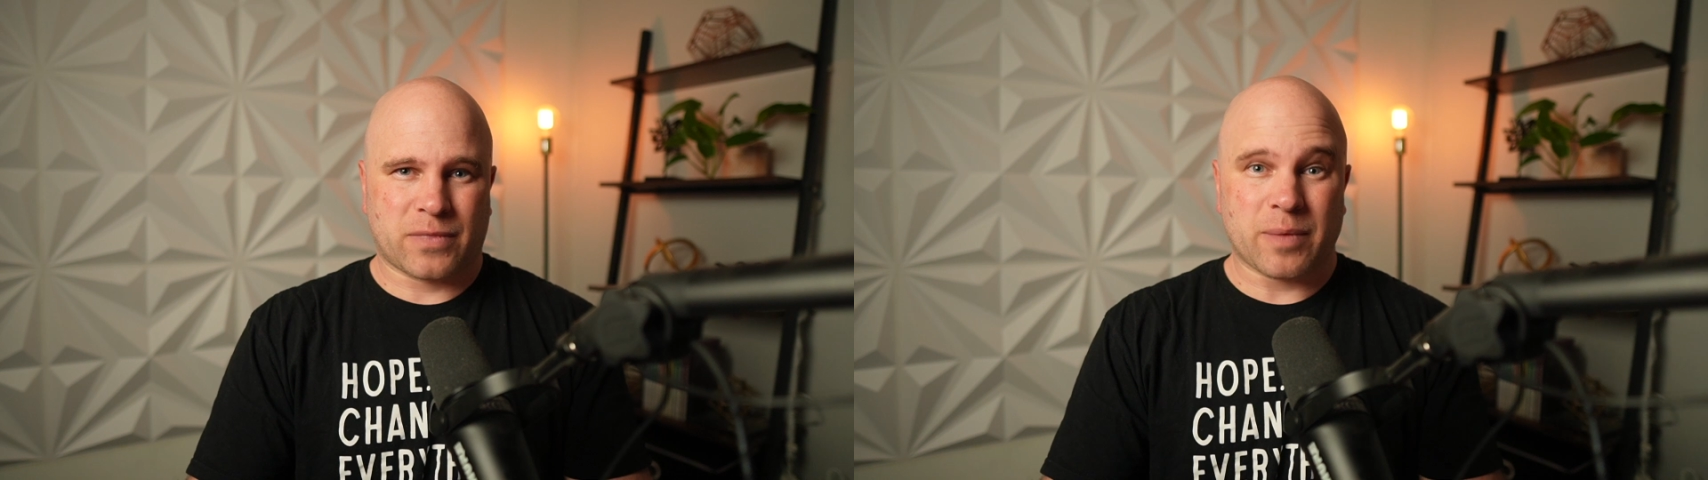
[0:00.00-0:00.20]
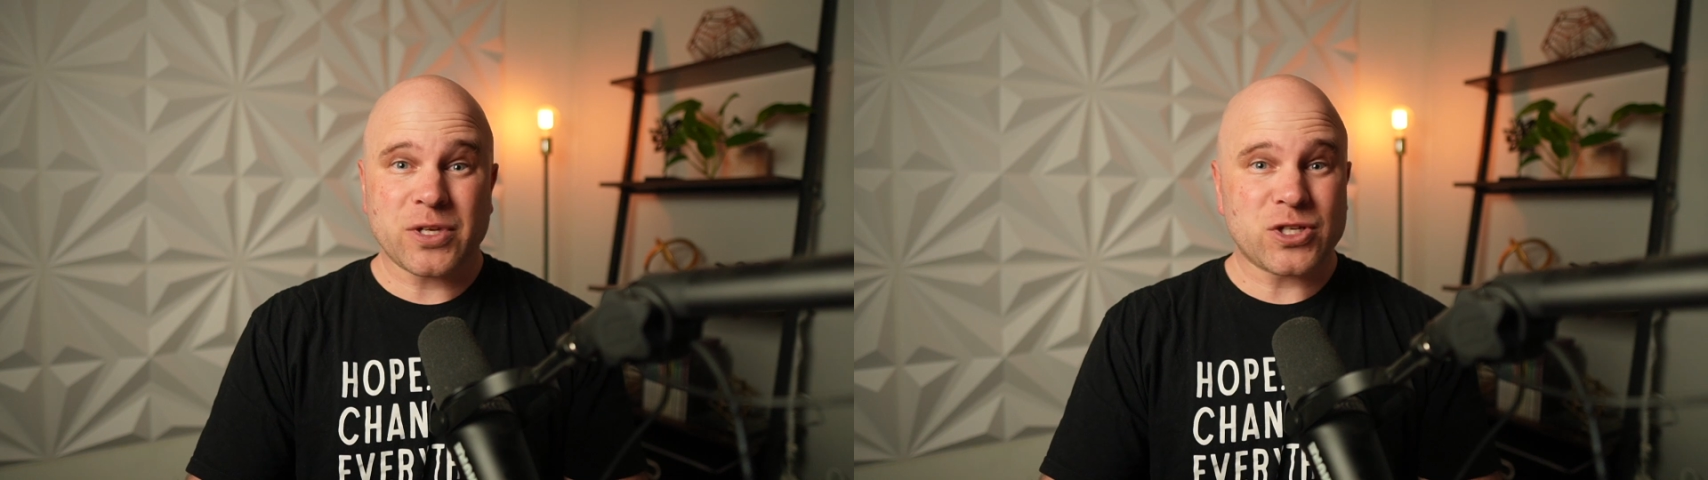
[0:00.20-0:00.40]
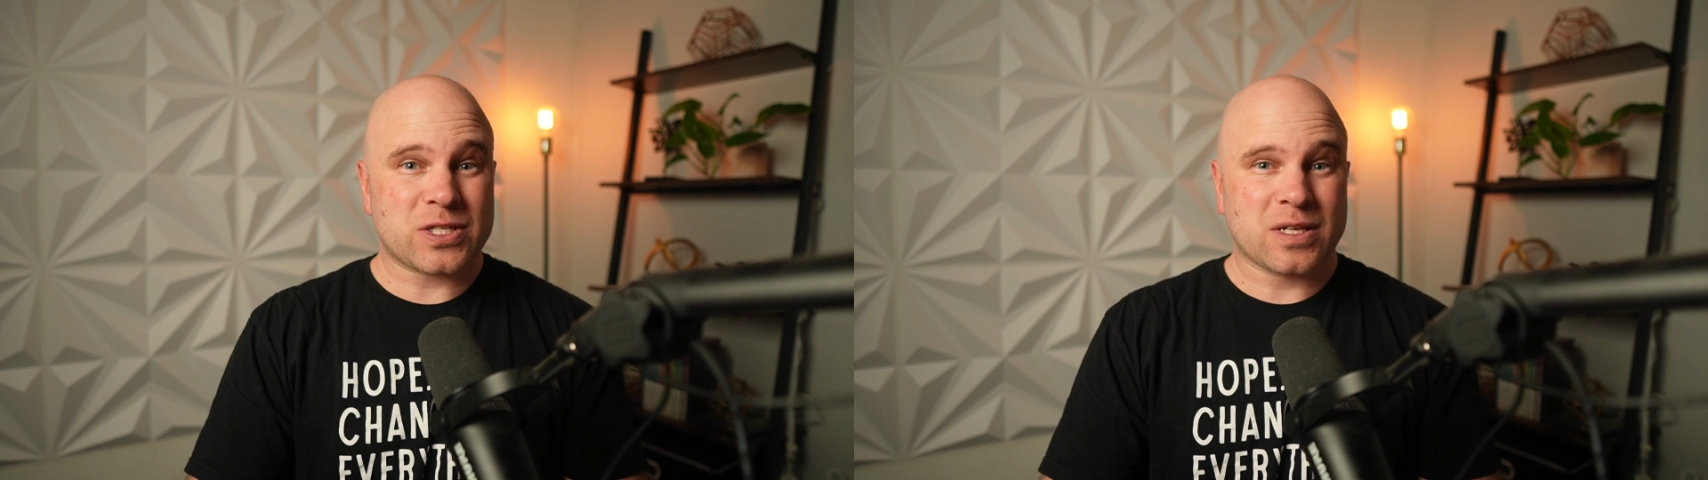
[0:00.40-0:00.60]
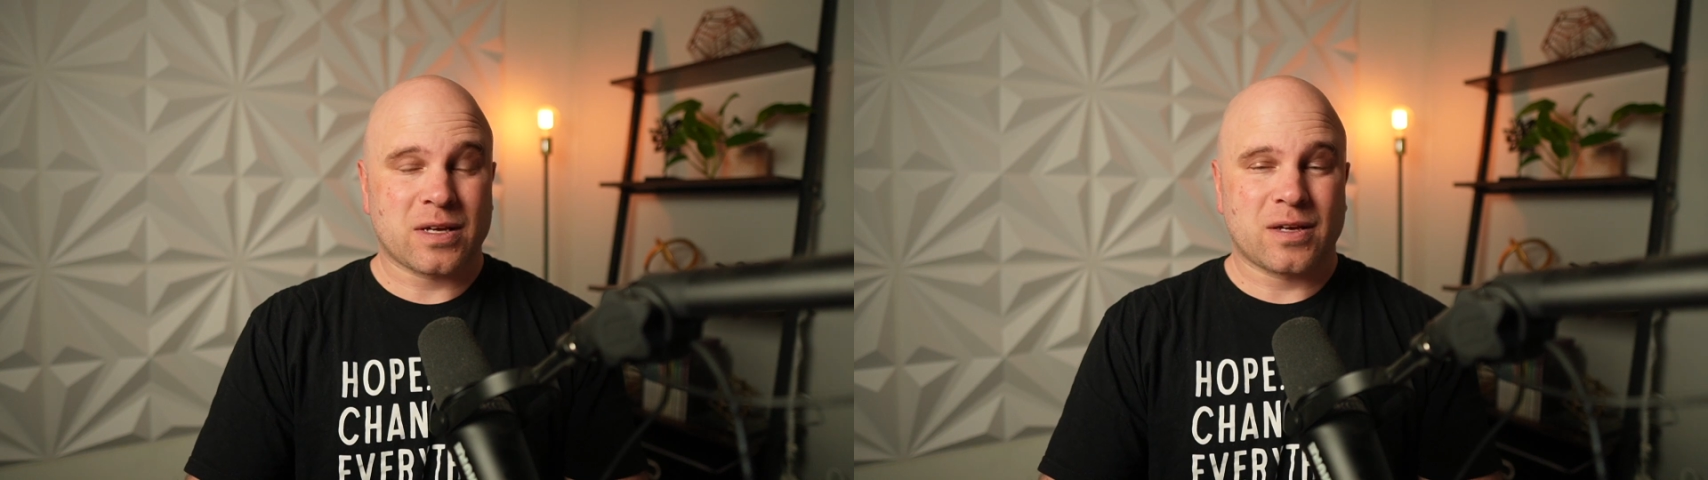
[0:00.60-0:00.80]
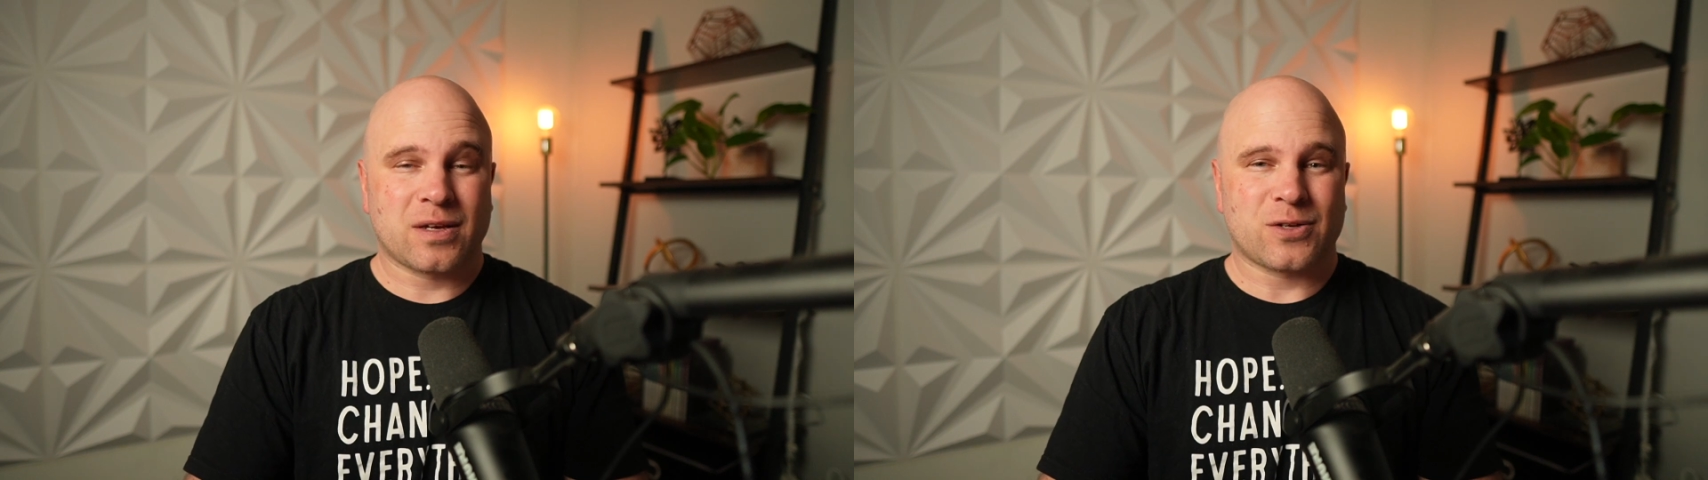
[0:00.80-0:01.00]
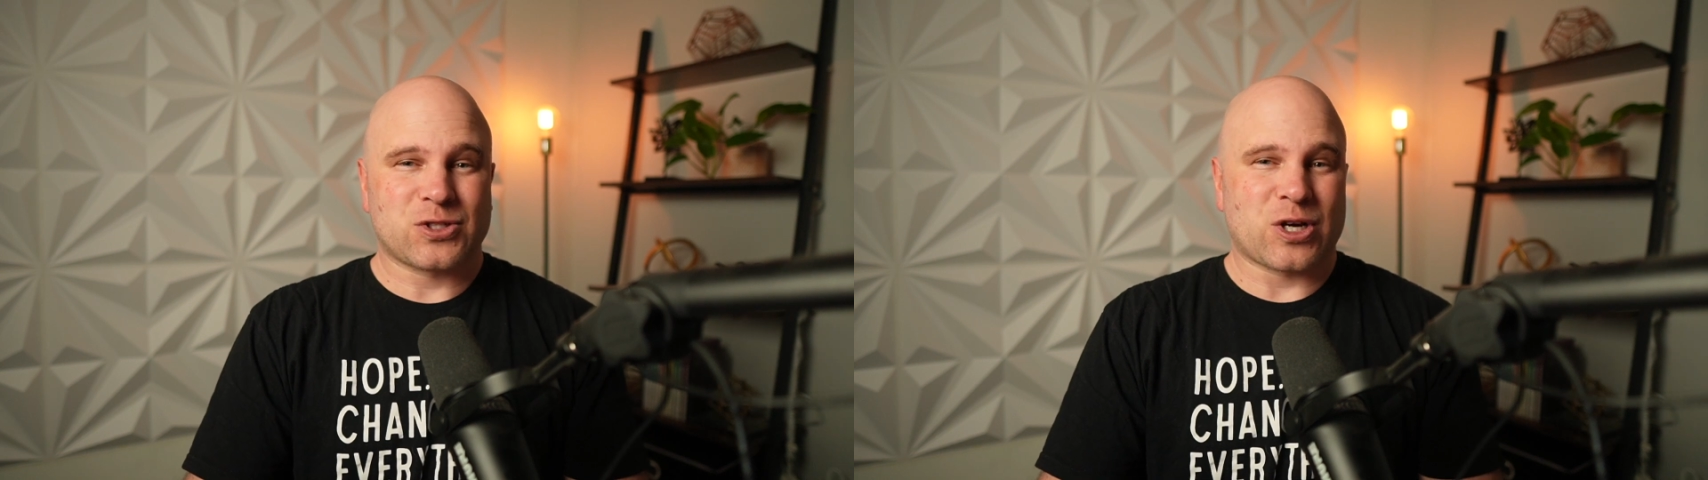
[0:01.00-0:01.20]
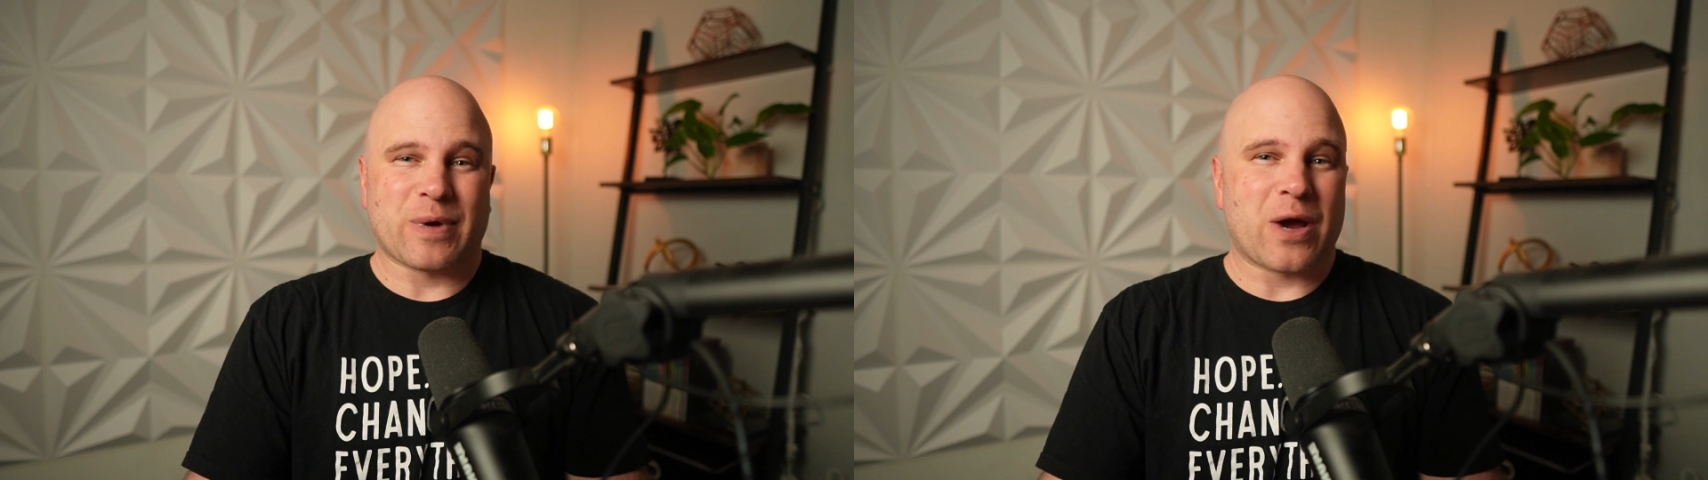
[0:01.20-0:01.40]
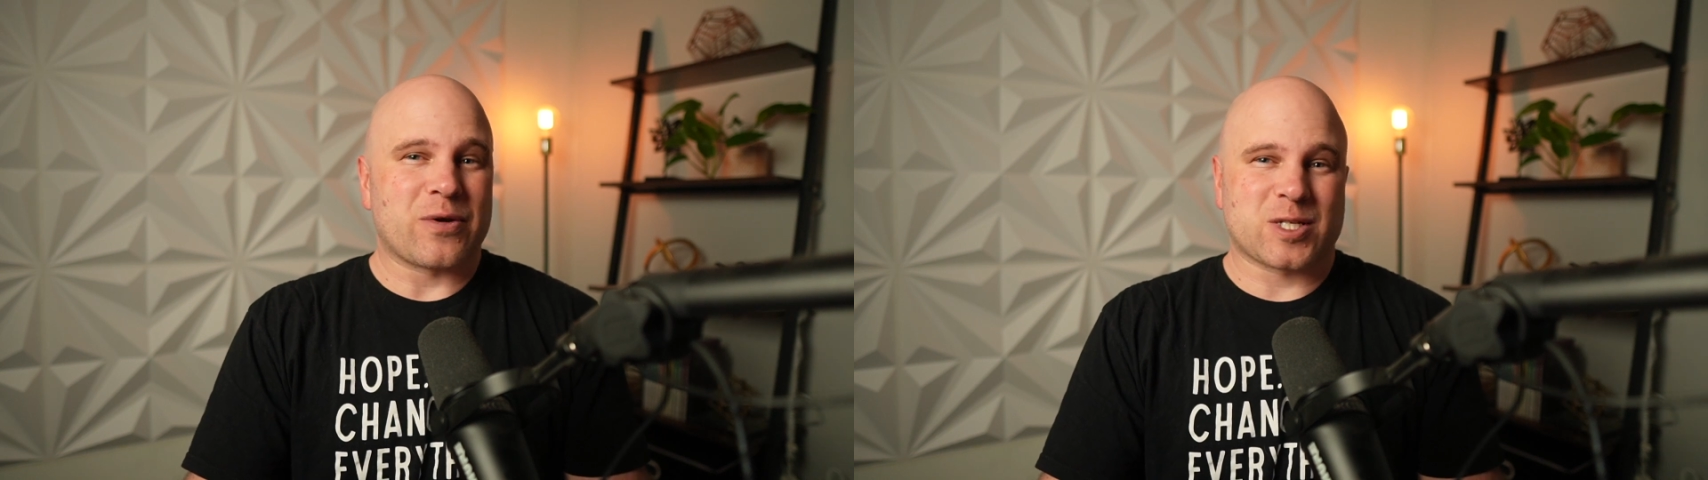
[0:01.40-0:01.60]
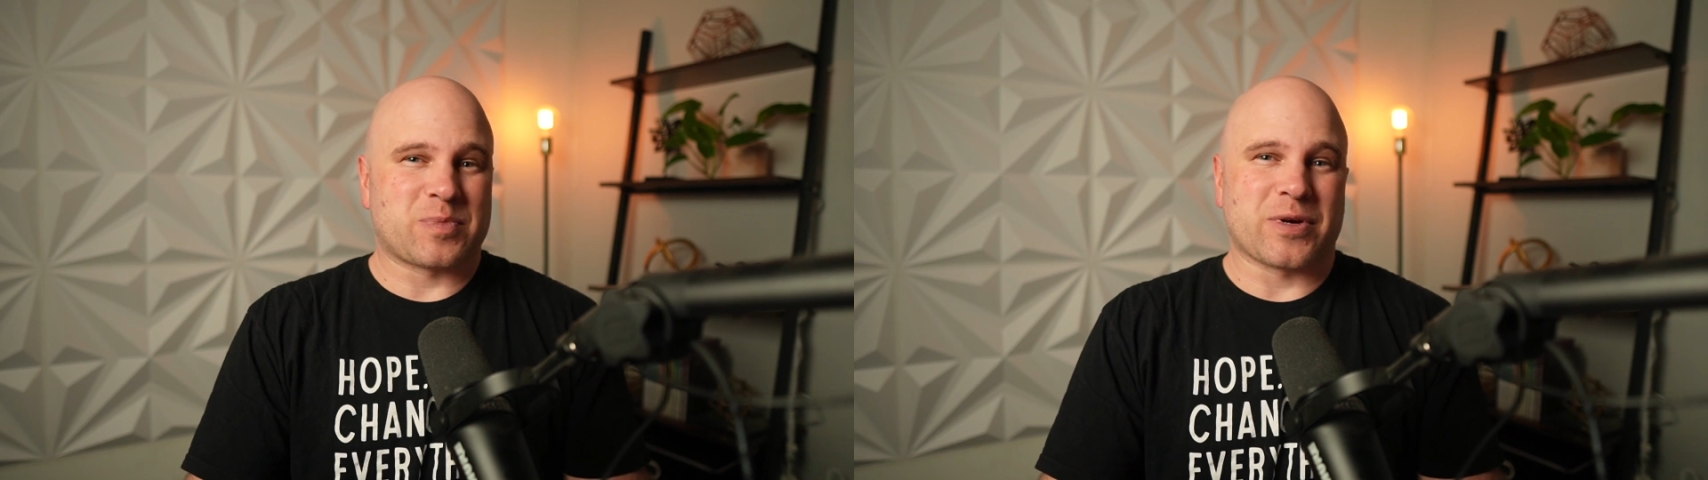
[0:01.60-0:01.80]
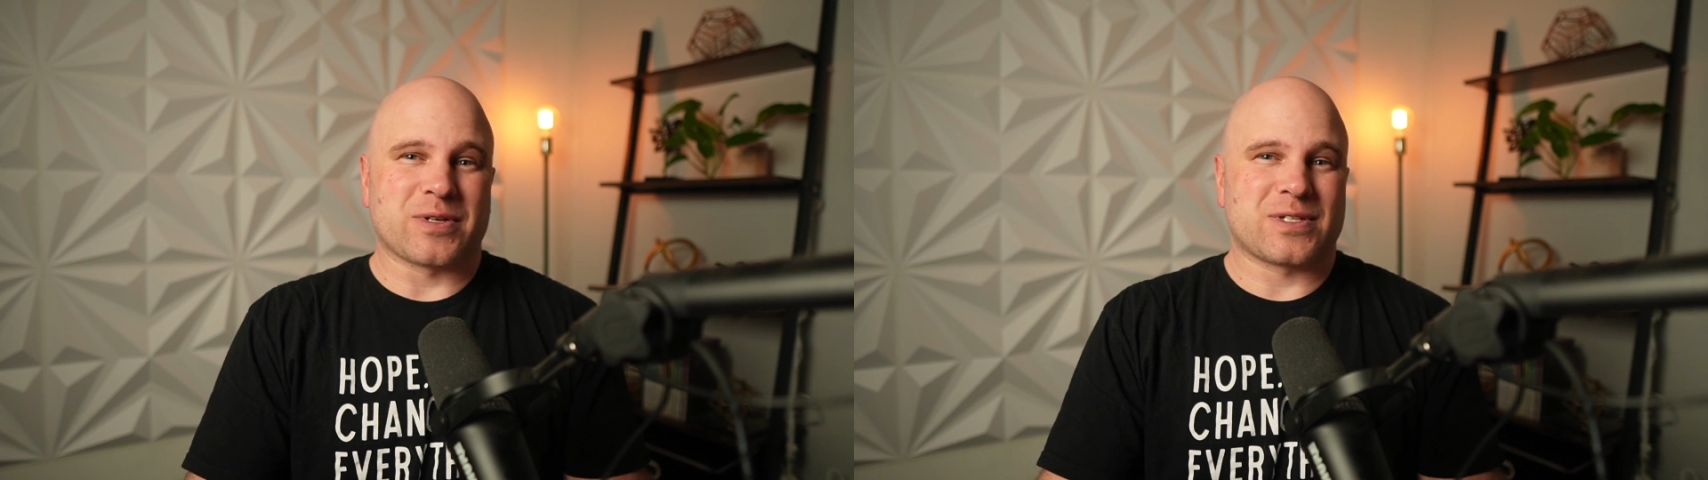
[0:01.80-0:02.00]
Let me just share my own
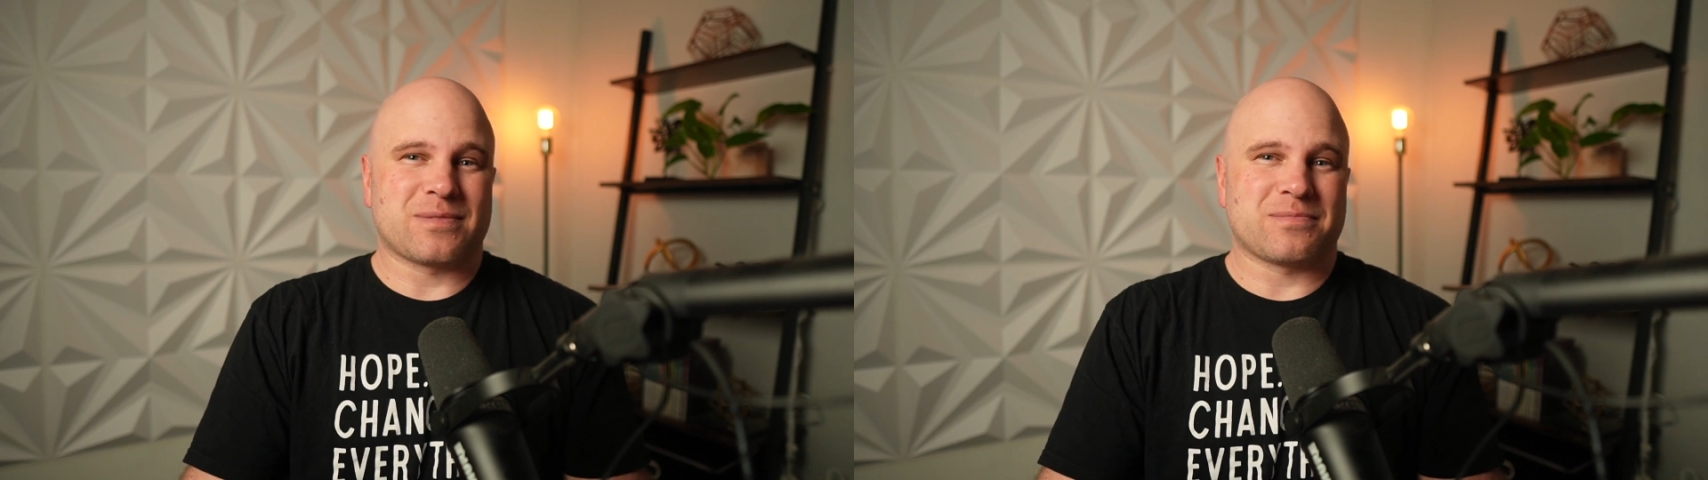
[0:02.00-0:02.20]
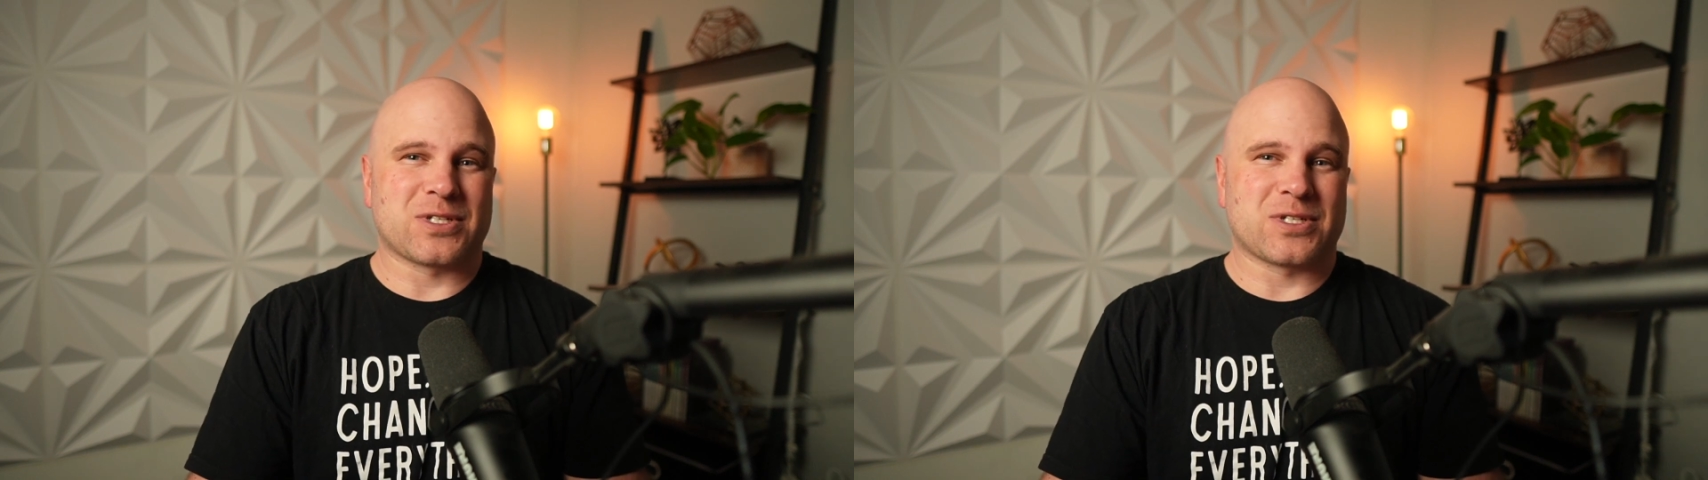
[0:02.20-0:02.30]
experience